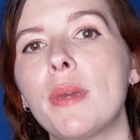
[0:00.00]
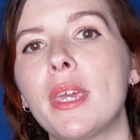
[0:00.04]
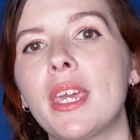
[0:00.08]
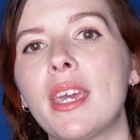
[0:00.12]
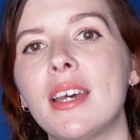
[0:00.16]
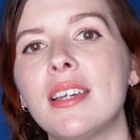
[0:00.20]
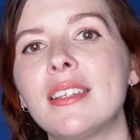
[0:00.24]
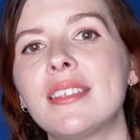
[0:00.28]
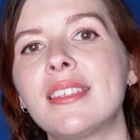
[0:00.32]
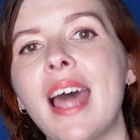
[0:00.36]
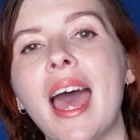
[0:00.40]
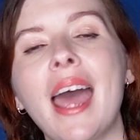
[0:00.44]

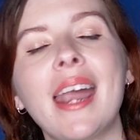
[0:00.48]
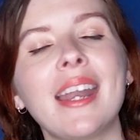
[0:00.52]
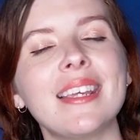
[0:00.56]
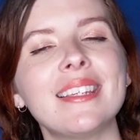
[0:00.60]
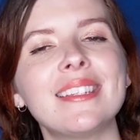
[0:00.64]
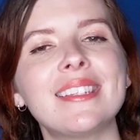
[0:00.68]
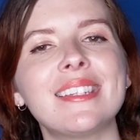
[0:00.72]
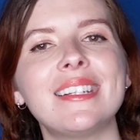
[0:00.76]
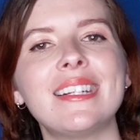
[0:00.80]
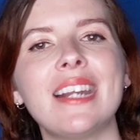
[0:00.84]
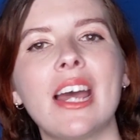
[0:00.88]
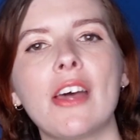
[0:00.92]
because that
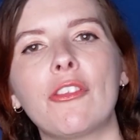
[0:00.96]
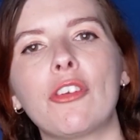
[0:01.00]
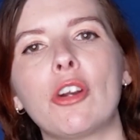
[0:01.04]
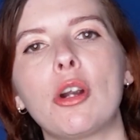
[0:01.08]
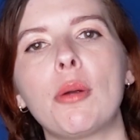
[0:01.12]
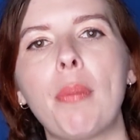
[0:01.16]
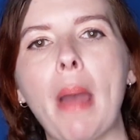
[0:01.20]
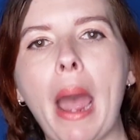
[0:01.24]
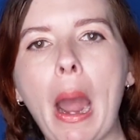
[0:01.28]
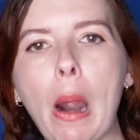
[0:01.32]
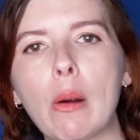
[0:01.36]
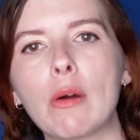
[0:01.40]
is
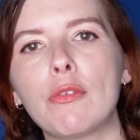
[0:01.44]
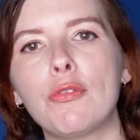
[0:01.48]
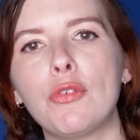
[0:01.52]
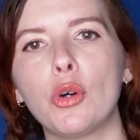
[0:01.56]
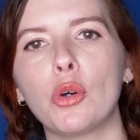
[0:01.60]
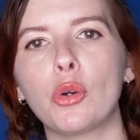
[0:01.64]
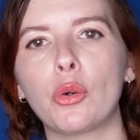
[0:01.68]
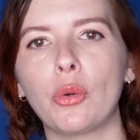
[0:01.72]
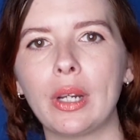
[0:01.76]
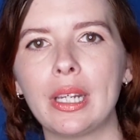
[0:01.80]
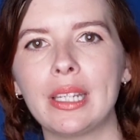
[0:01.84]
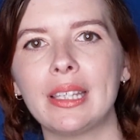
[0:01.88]
another
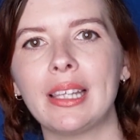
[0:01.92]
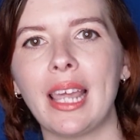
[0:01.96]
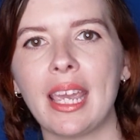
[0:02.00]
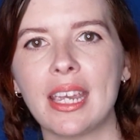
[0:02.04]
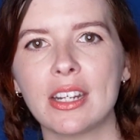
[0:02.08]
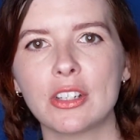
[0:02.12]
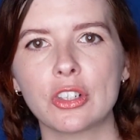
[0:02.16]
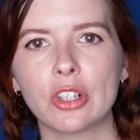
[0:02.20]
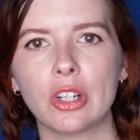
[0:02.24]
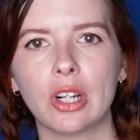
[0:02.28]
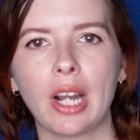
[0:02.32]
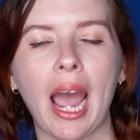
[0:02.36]
powerful Green
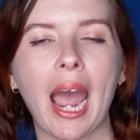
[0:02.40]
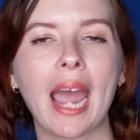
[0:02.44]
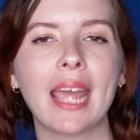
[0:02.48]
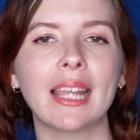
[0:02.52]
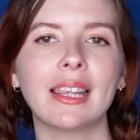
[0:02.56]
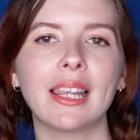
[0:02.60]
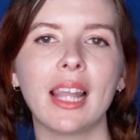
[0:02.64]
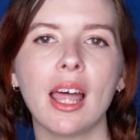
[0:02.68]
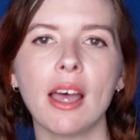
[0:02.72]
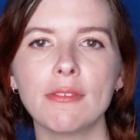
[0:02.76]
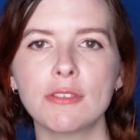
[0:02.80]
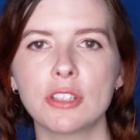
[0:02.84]
Lantern
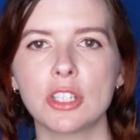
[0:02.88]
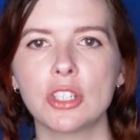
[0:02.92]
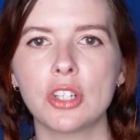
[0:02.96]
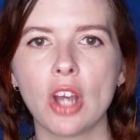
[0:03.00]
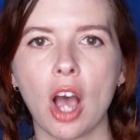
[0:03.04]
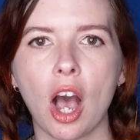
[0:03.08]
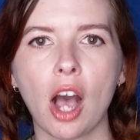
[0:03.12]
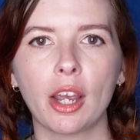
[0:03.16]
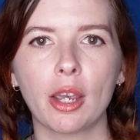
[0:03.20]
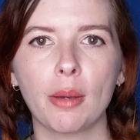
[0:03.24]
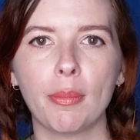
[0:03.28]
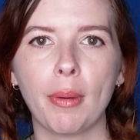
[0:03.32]
I'd love to
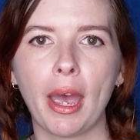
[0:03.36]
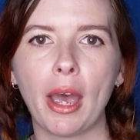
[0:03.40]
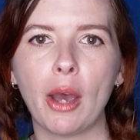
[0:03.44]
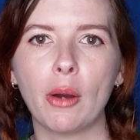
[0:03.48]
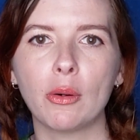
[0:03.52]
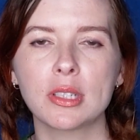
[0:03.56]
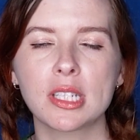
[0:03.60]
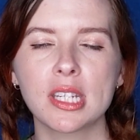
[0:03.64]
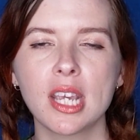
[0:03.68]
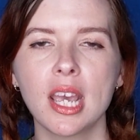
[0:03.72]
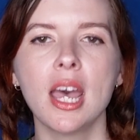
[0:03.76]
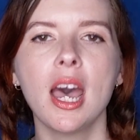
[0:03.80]
talk
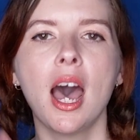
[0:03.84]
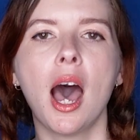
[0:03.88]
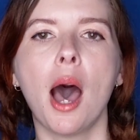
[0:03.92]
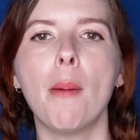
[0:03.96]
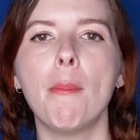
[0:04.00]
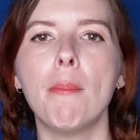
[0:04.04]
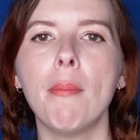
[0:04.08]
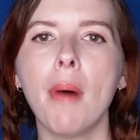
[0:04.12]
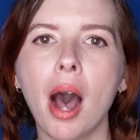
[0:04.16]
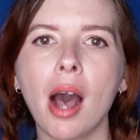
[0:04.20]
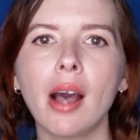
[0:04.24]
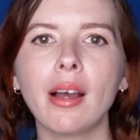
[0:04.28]
about,
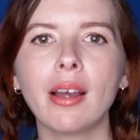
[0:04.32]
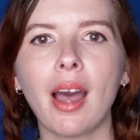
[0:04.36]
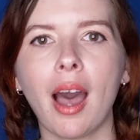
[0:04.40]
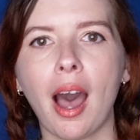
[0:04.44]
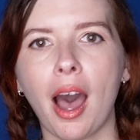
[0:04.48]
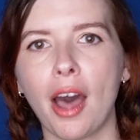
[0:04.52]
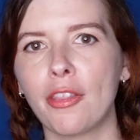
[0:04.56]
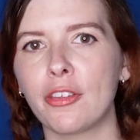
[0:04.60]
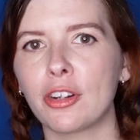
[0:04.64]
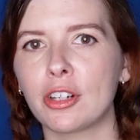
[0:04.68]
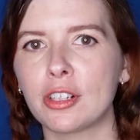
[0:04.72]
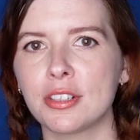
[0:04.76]
among
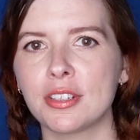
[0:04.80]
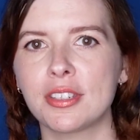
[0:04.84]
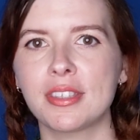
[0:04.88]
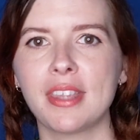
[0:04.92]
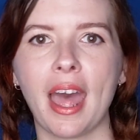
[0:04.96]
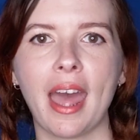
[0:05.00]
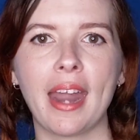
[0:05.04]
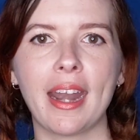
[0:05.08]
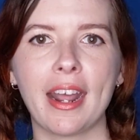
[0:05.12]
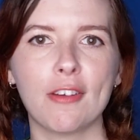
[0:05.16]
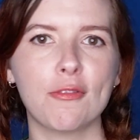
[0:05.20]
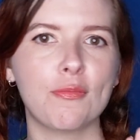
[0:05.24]
others
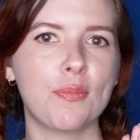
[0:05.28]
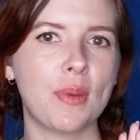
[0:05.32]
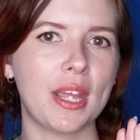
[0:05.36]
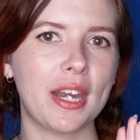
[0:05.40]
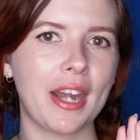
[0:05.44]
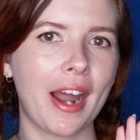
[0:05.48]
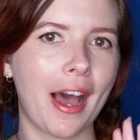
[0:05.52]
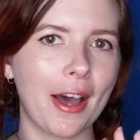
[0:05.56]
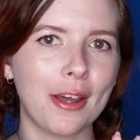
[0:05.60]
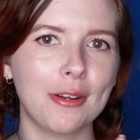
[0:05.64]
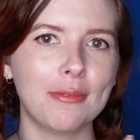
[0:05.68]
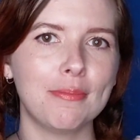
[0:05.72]
that have
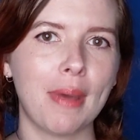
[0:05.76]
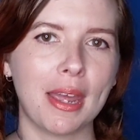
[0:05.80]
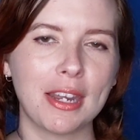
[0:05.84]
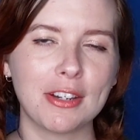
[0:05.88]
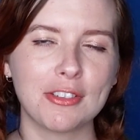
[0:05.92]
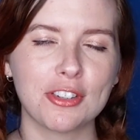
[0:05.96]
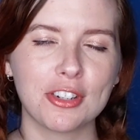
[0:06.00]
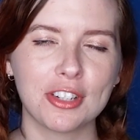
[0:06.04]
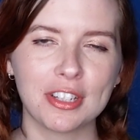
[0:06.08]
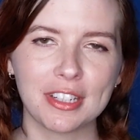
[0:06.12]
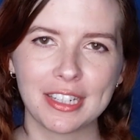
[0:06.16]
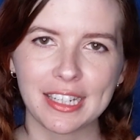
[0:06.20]
been
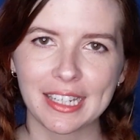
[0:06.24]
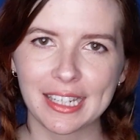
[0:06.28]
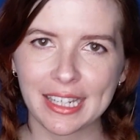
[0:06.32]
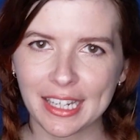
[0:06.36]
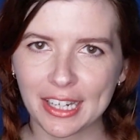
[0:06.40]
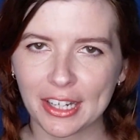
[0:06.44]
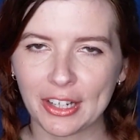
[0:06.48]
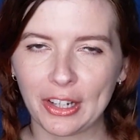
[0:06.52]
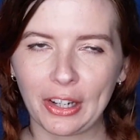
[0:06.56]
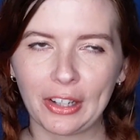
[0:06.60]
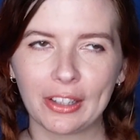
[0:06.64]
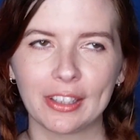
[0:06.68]
unmentioned
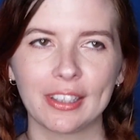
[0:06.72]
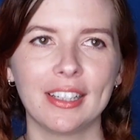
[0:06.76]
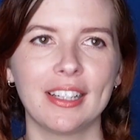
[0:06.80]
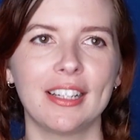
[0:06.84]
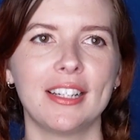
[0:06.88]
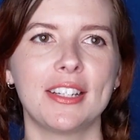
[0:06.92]
here.